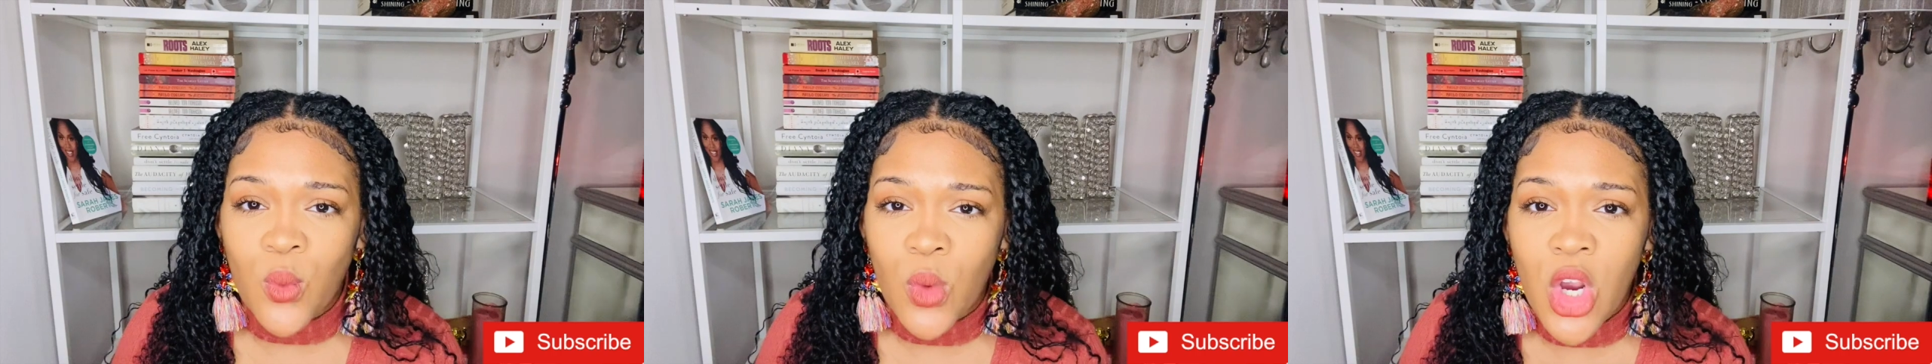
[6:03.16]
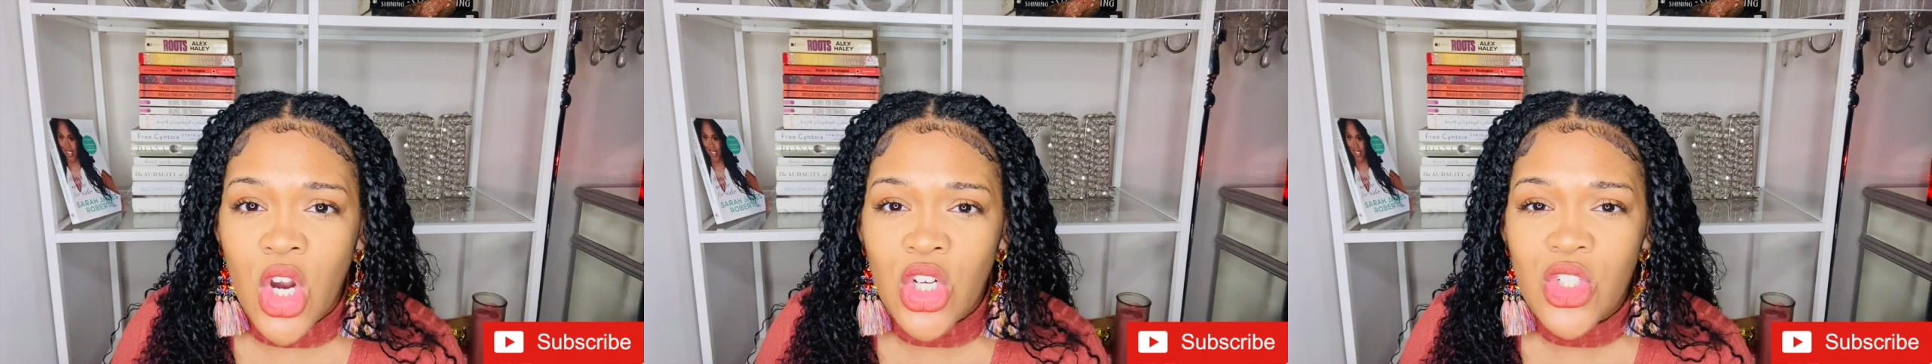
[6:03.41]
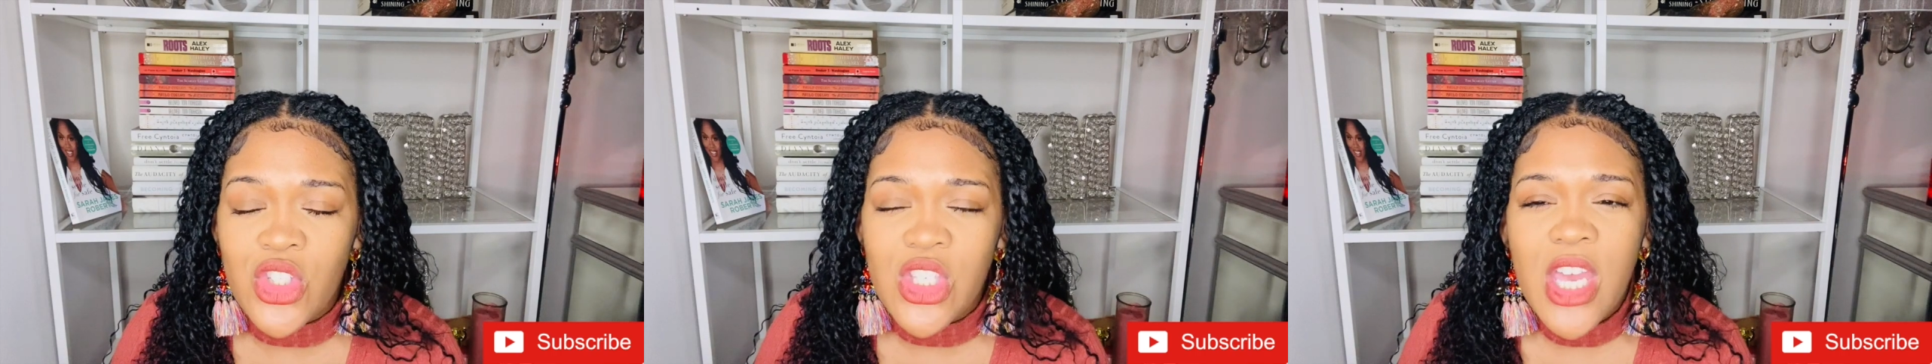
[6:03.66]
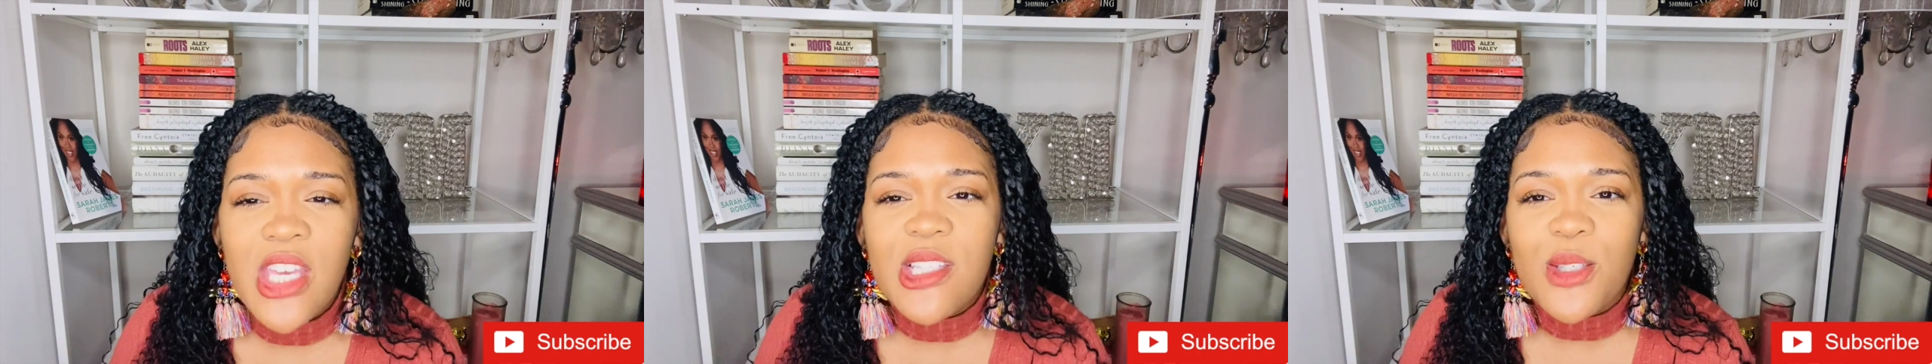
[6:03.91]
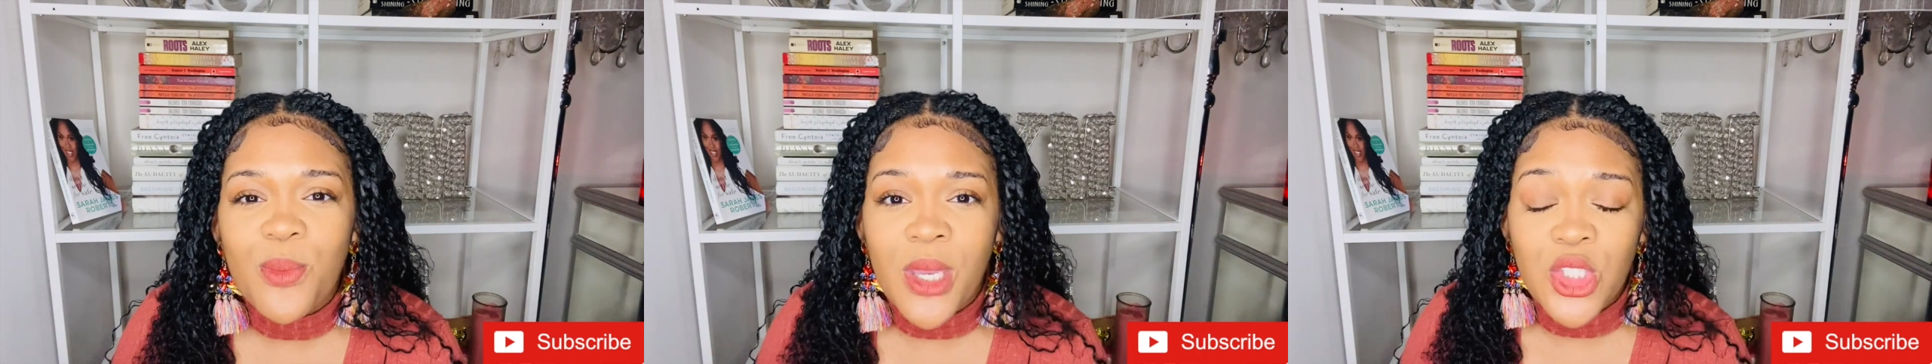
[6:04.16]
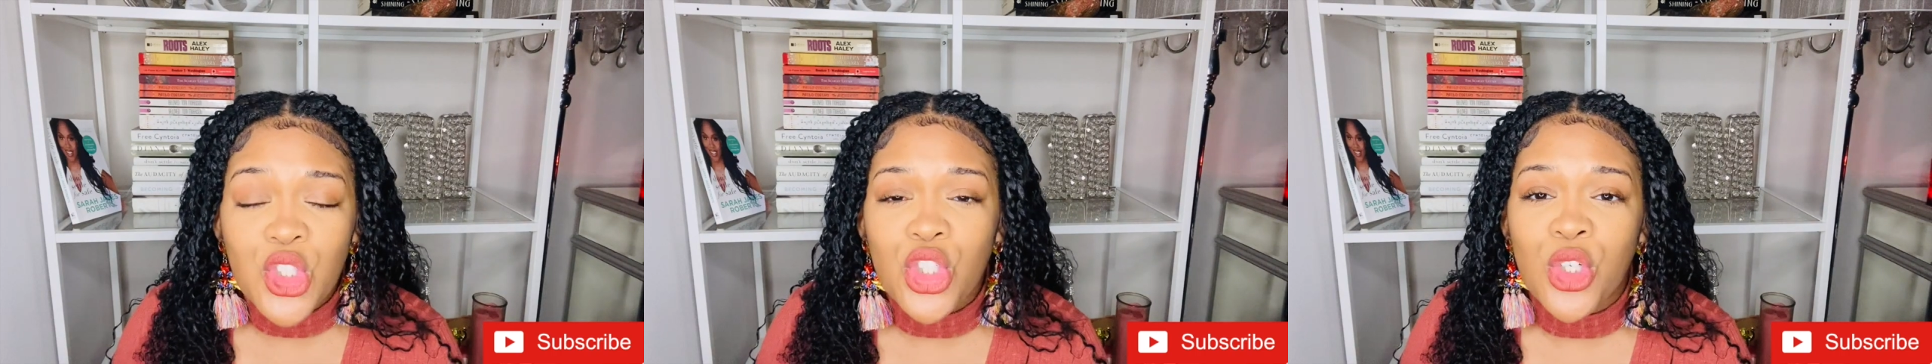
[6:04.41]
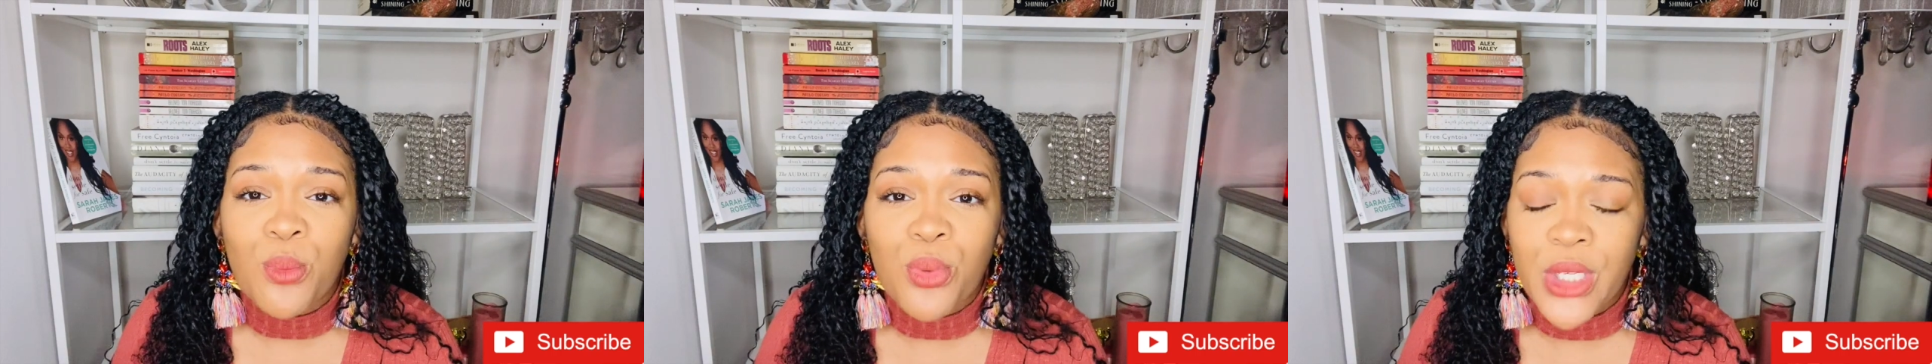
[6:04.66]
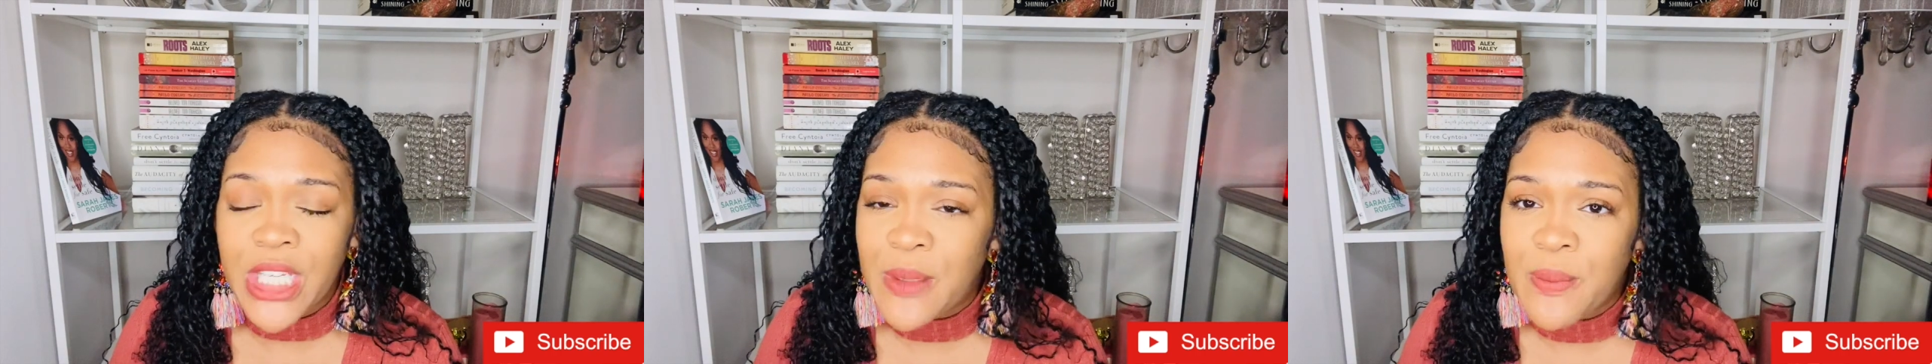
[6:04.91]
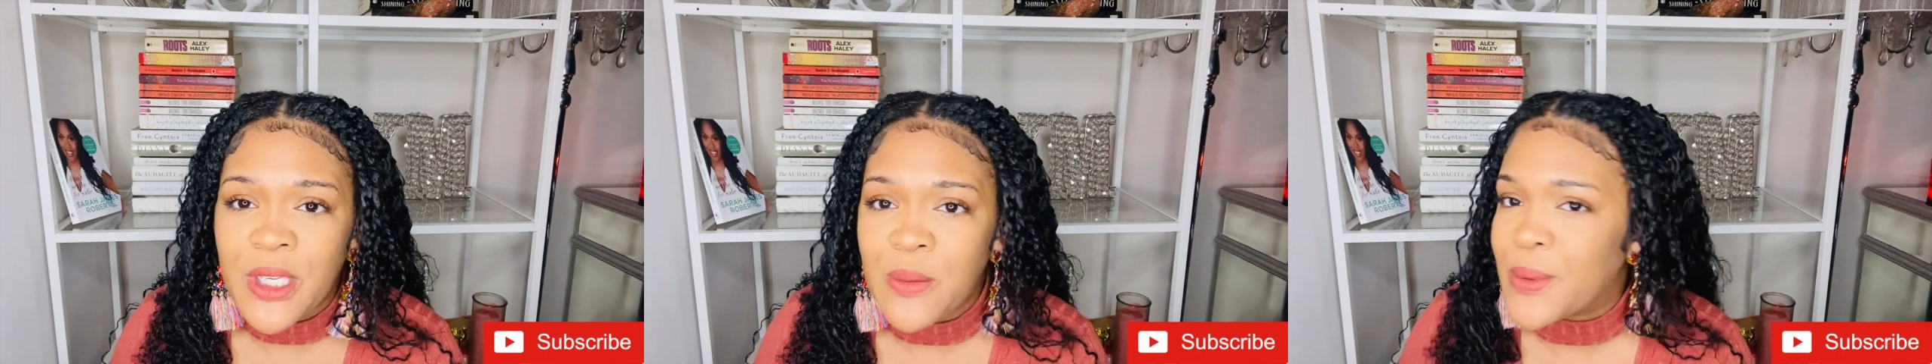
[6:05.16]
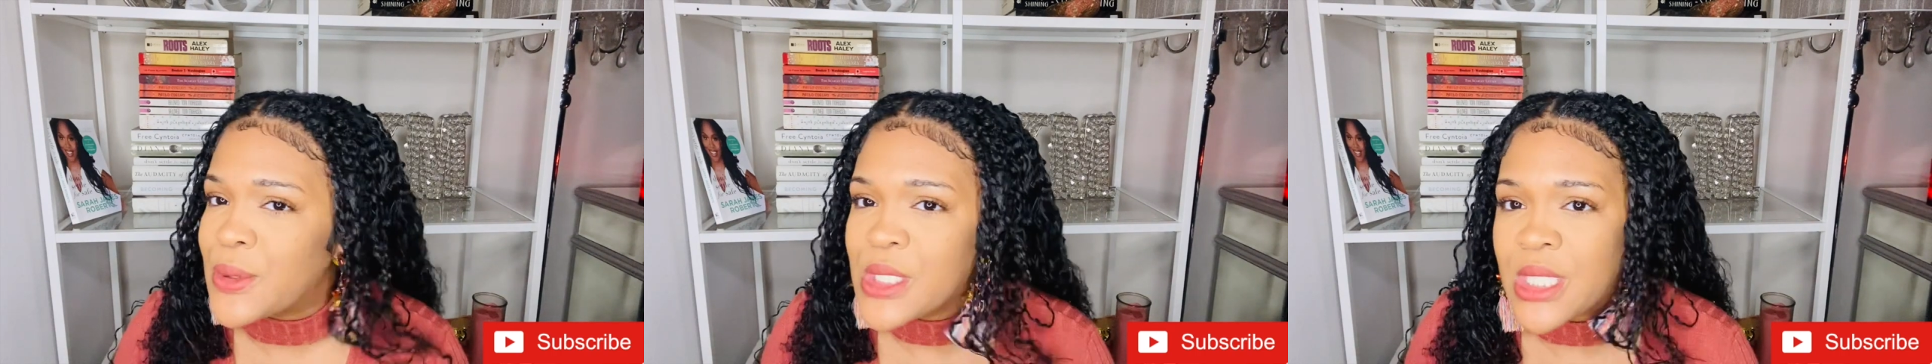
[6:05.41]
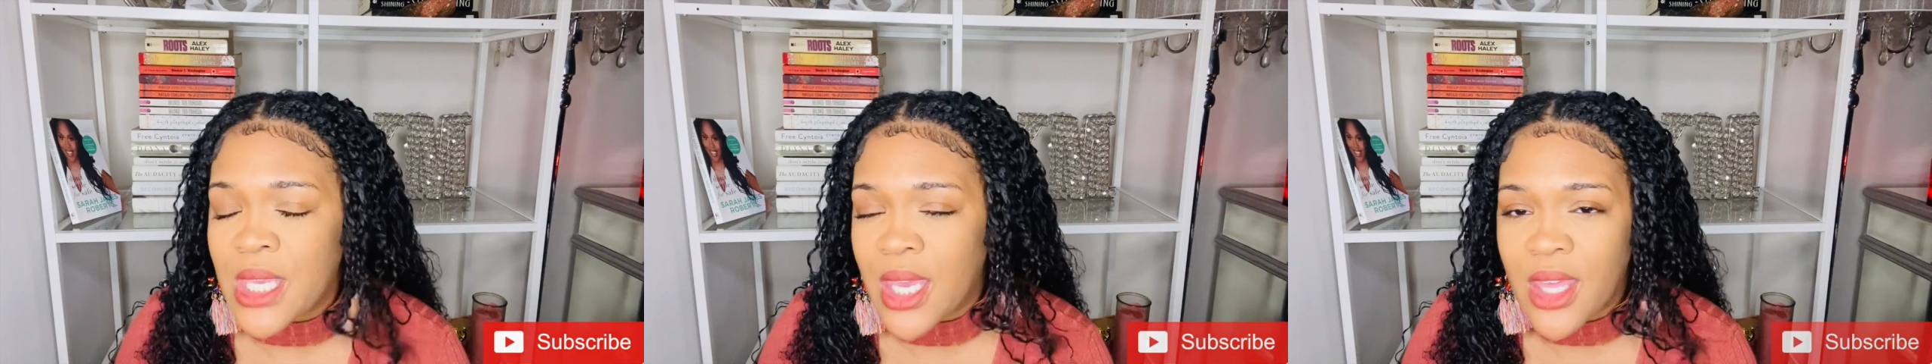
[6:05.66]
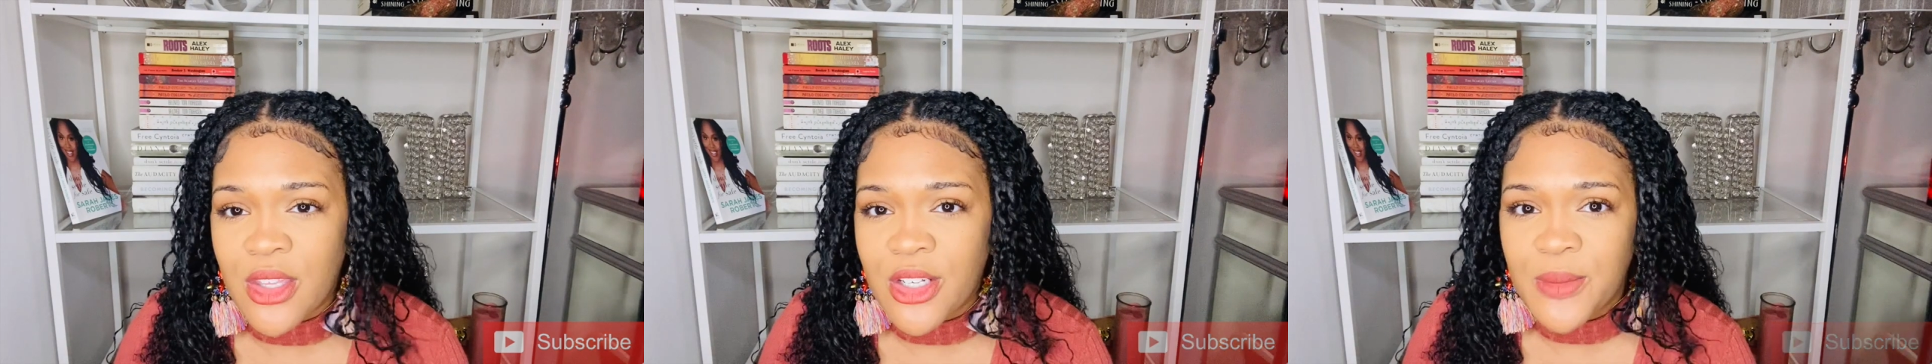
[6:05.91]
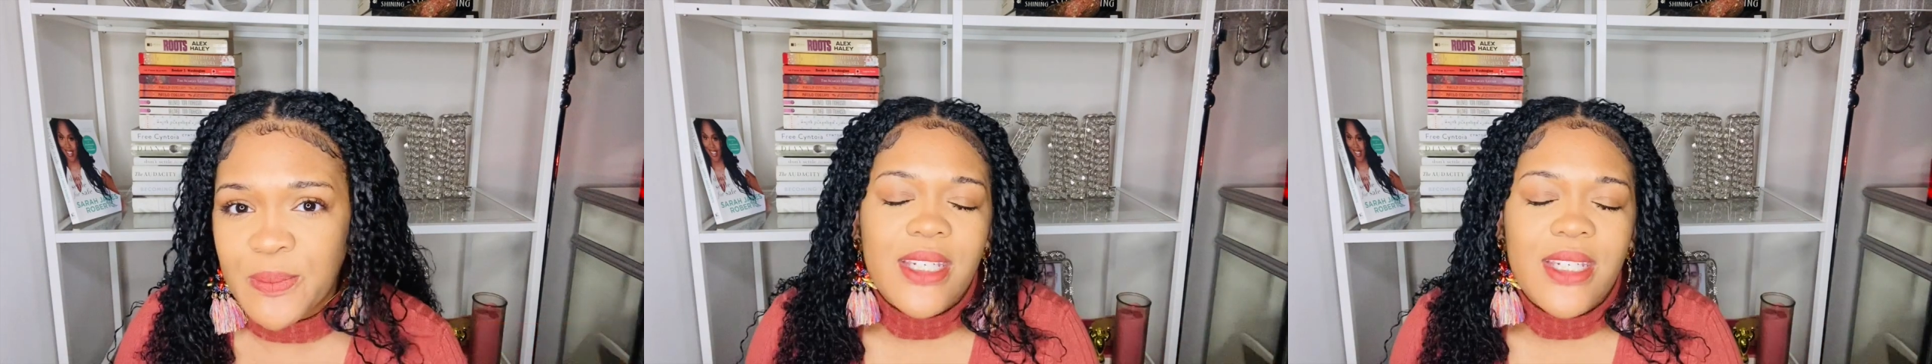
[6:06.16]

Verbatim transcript: wrongs, to make sure to bring people together.